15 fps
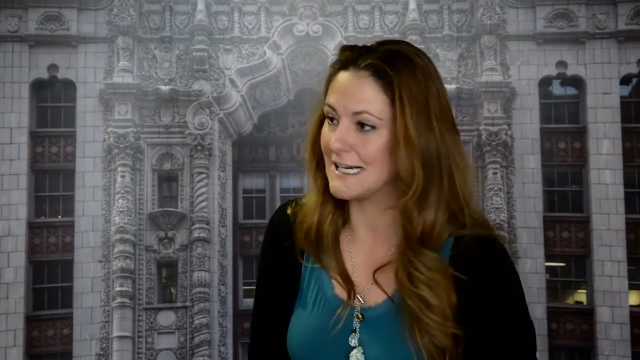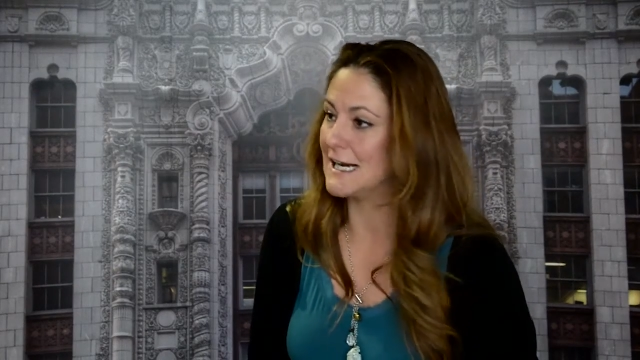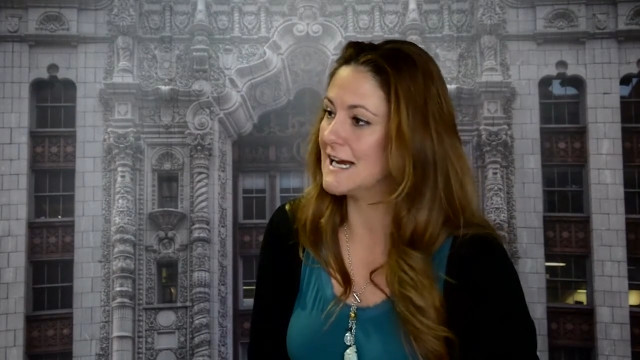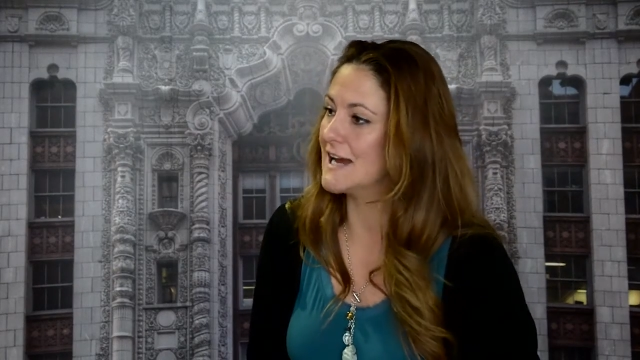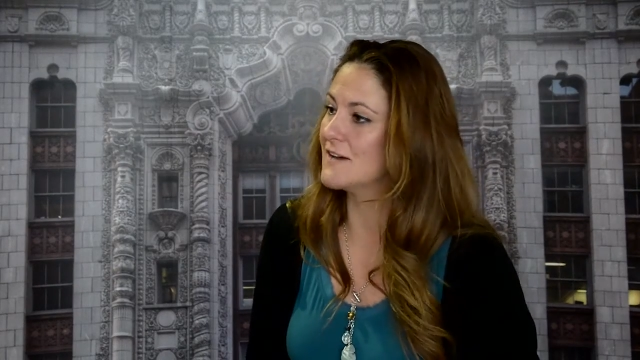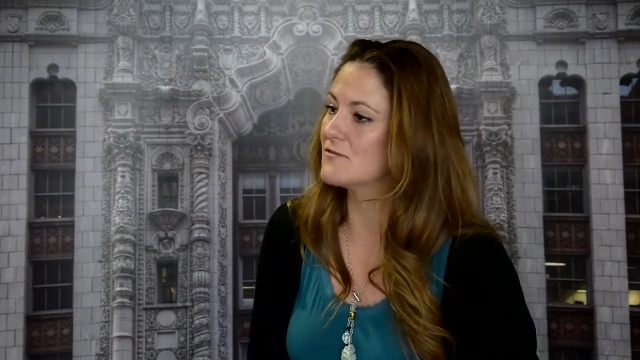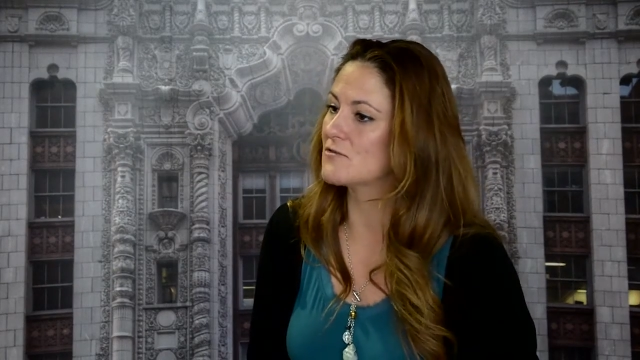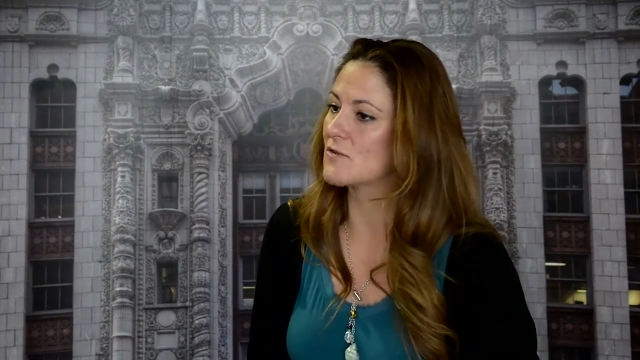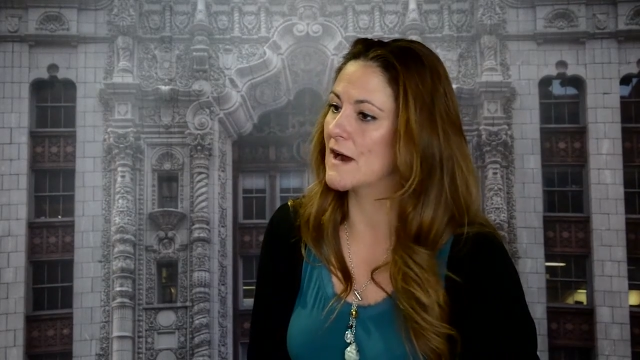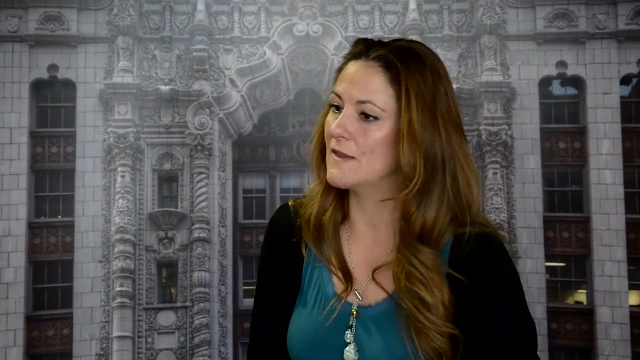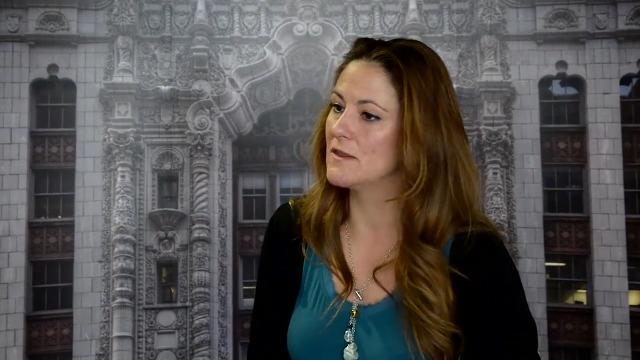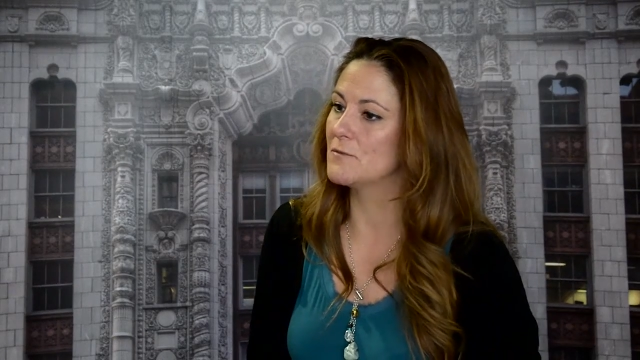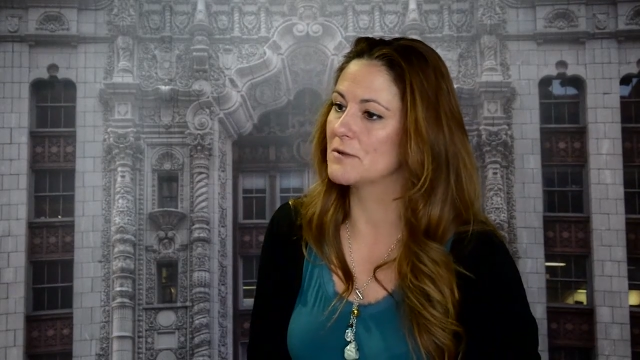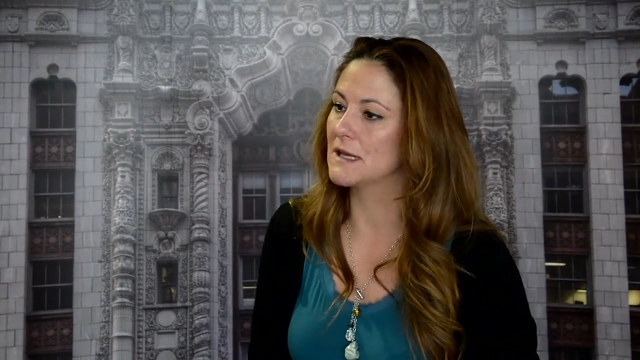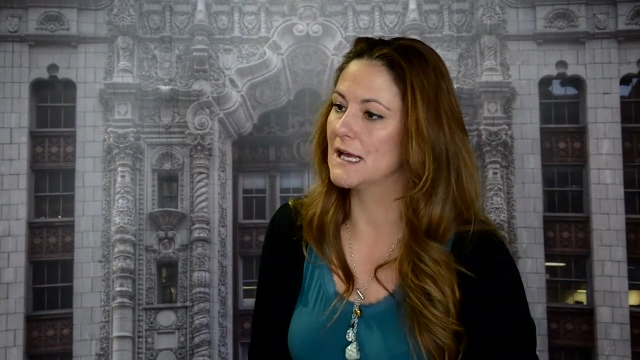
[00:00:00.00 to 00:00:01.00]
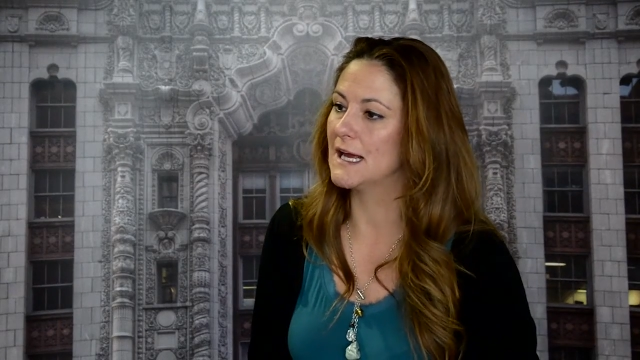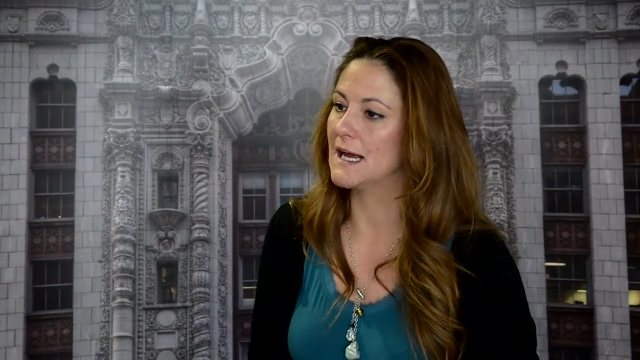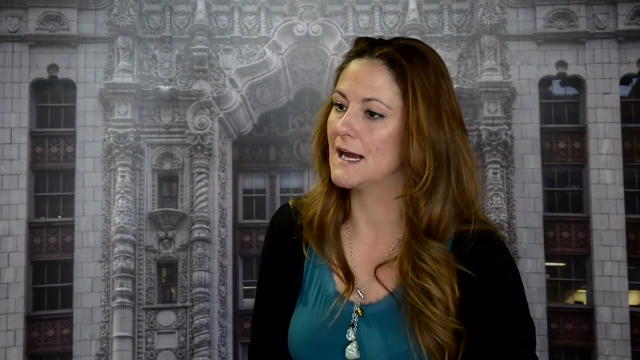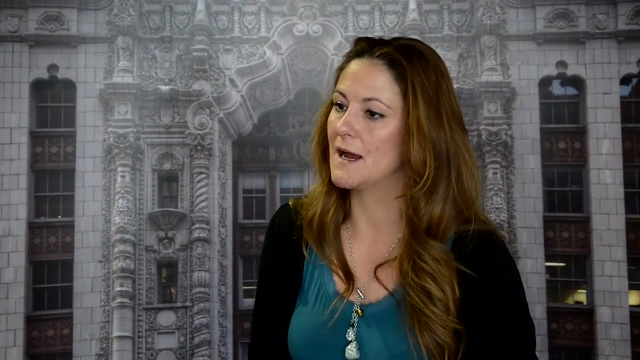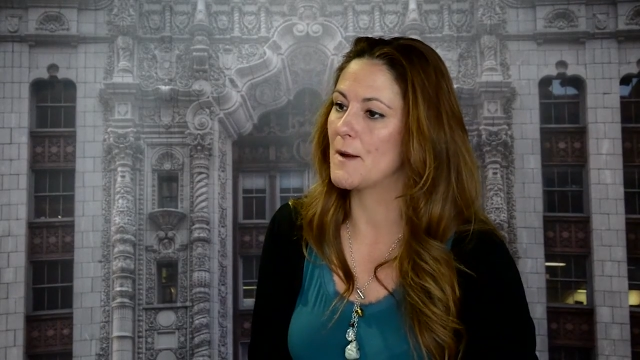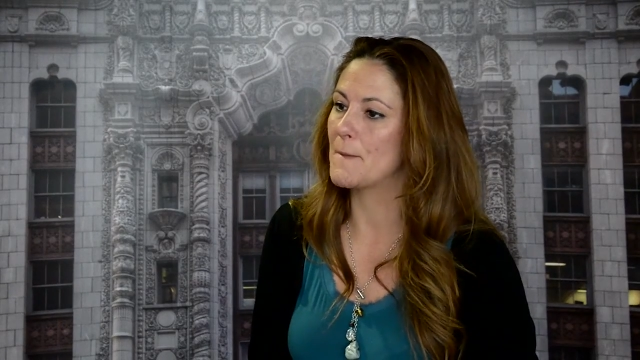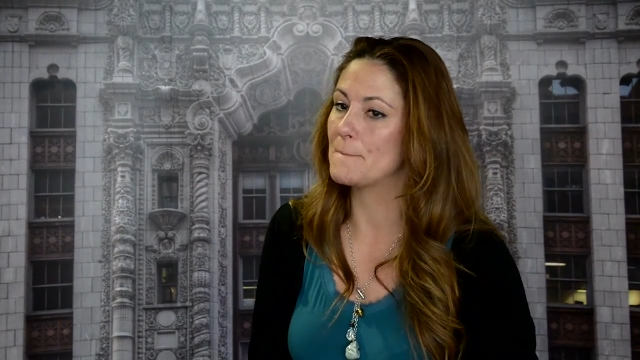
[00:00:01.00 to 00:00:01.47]
I have read the
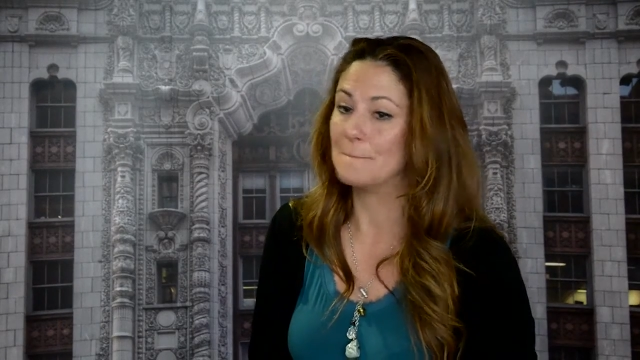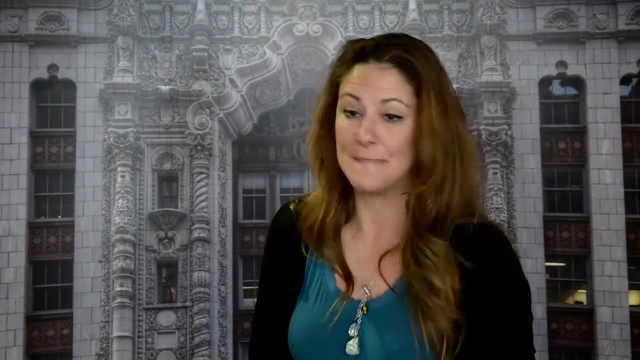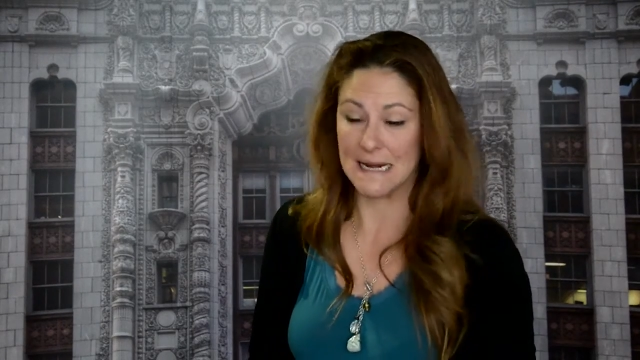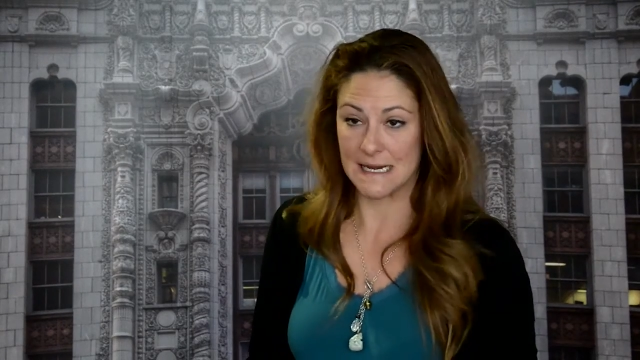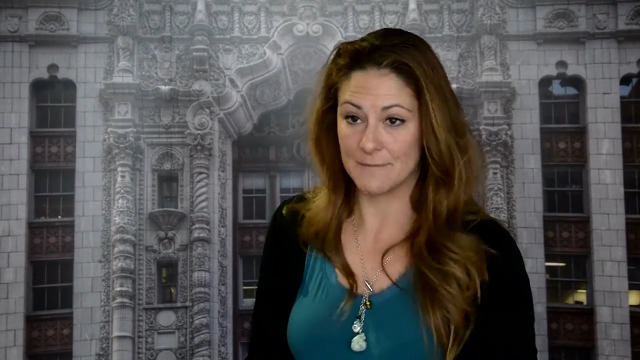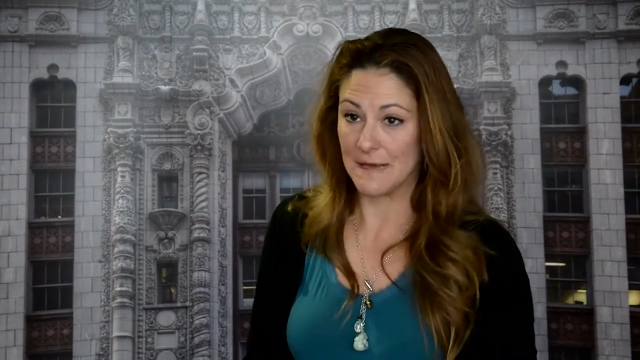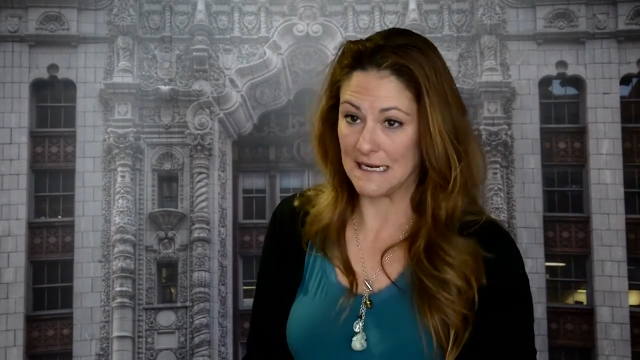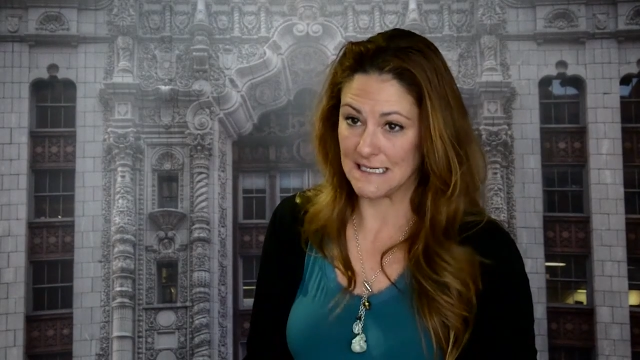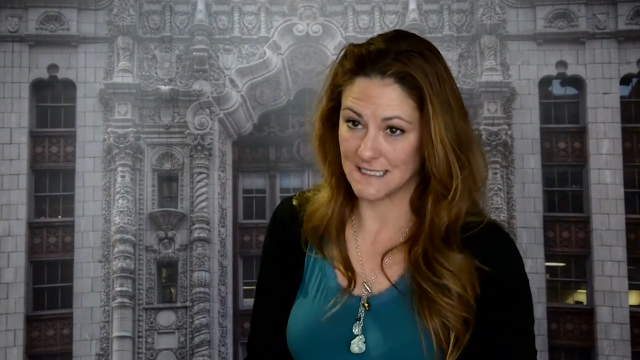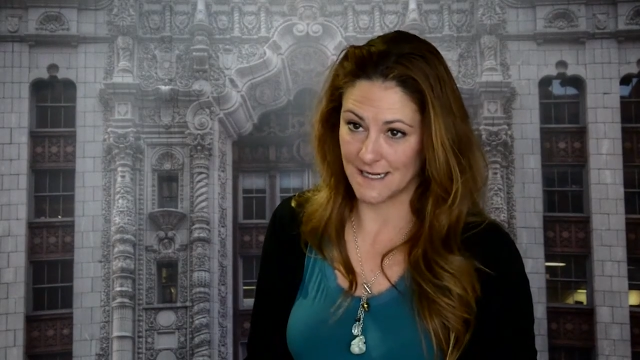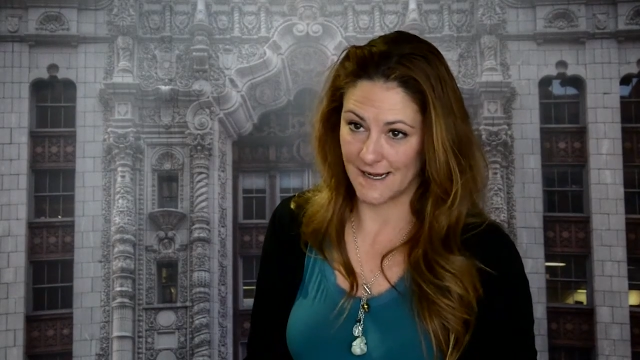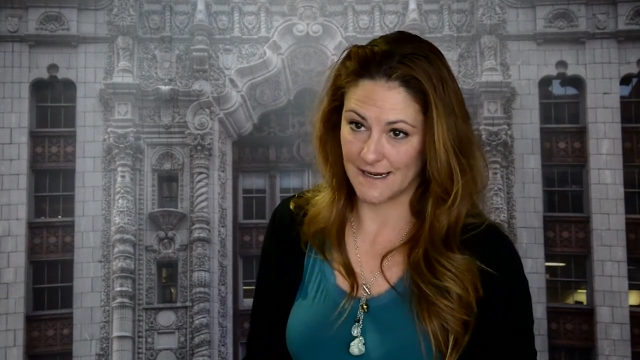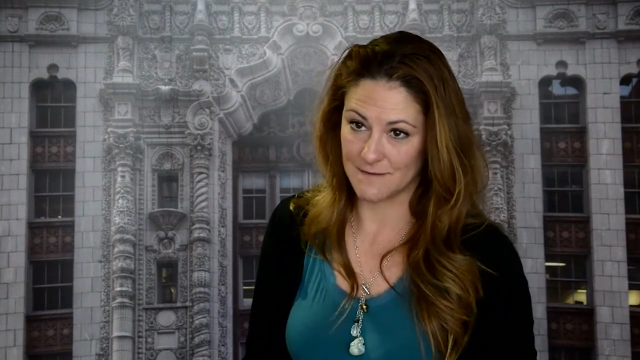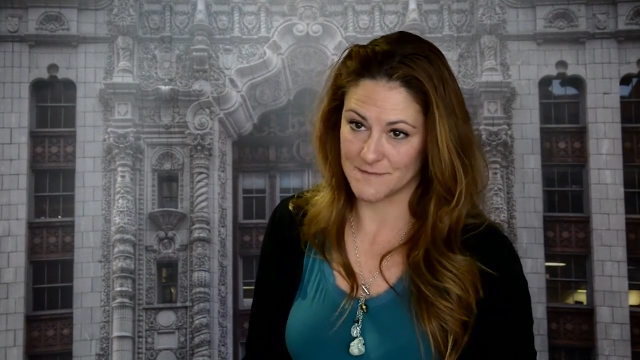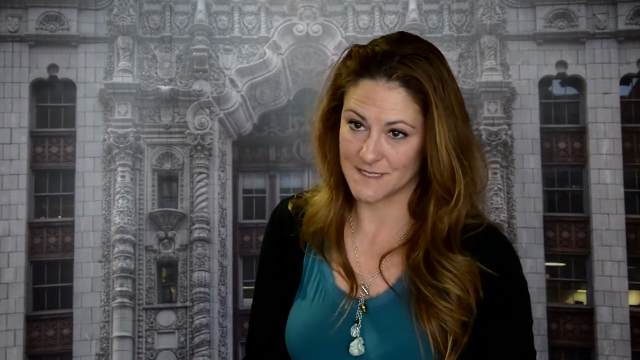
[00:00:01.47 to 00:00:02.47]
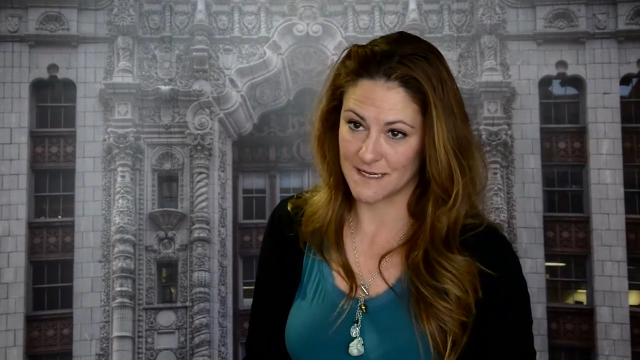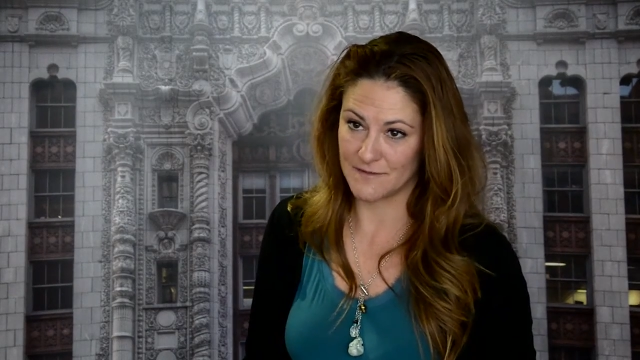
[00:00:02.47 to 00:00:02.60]
play many, many times.